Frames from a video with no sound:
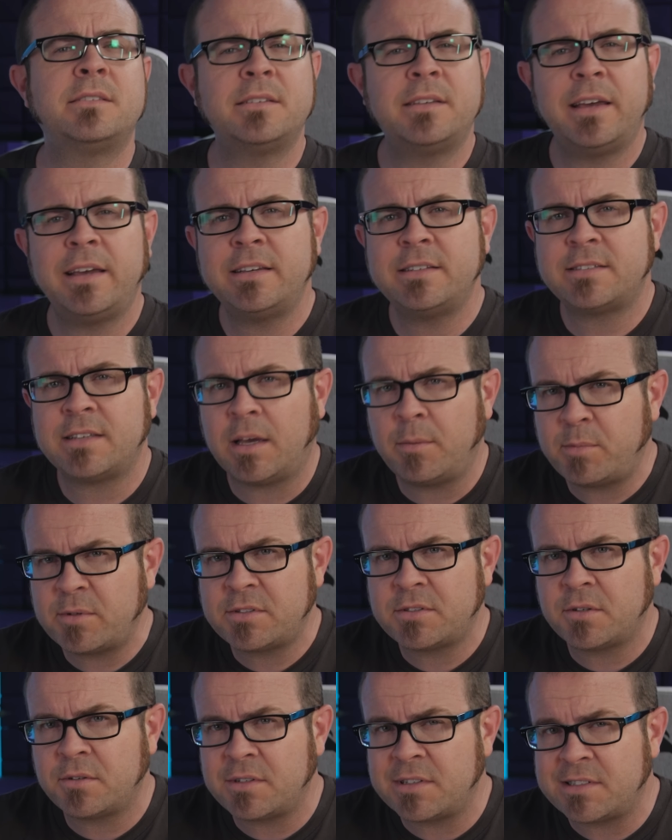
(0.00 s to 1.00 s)
today's
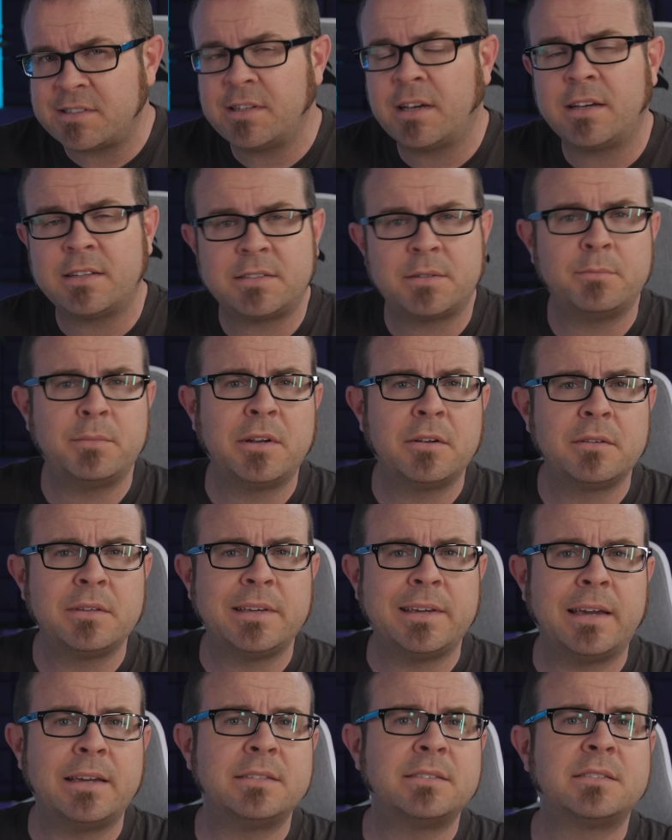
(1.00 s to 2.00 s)
episode is not
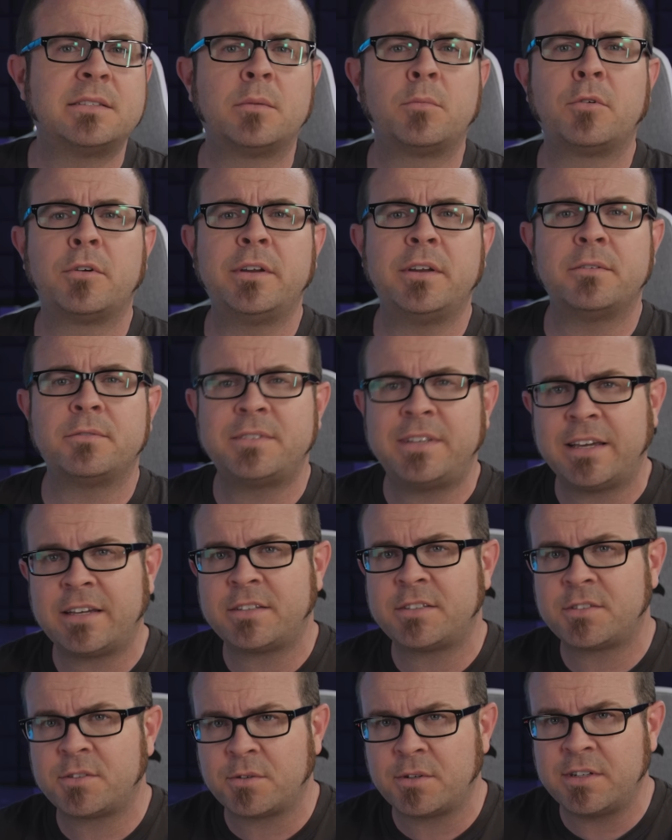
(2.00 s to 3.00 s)
merely a summary of
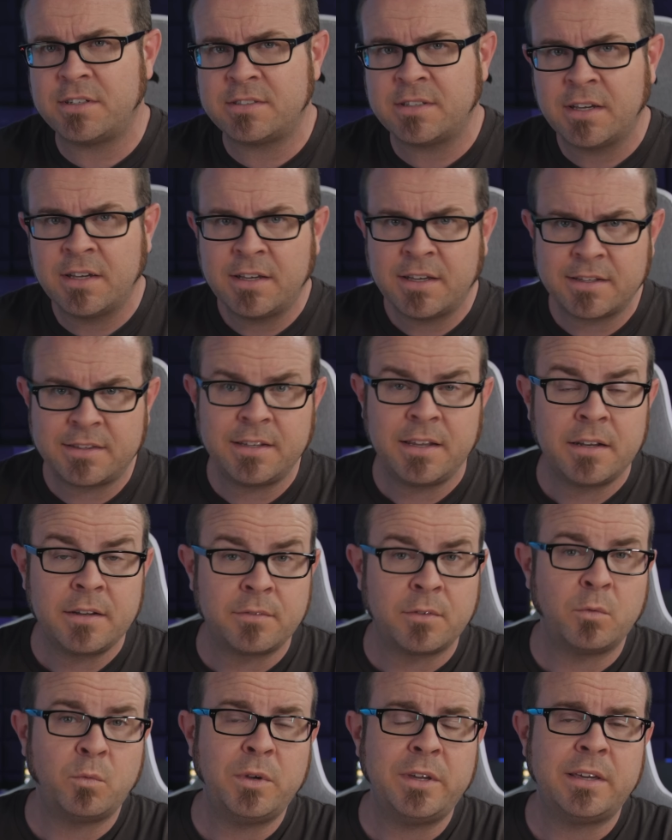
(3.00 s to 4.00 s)
tech stories at the end
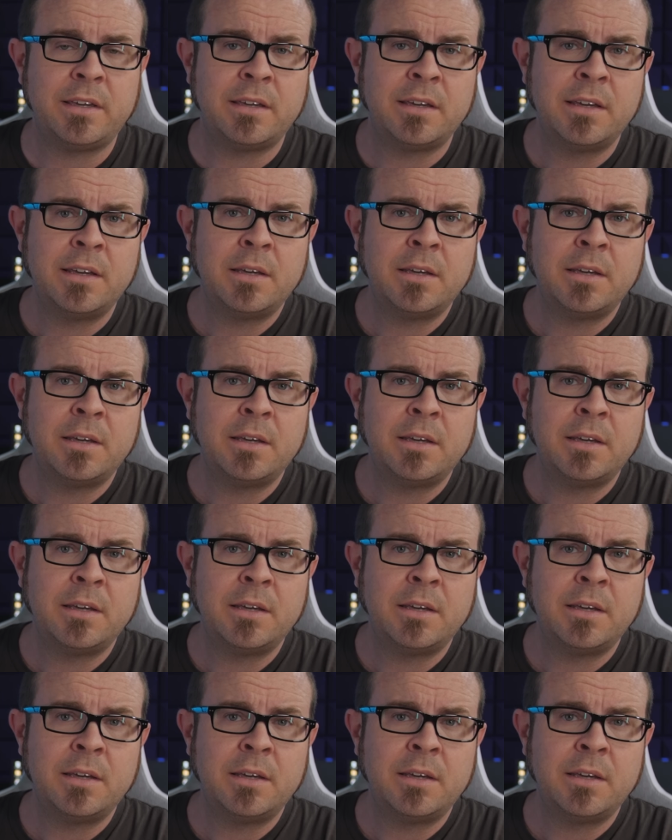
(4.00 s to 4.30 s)
of the week,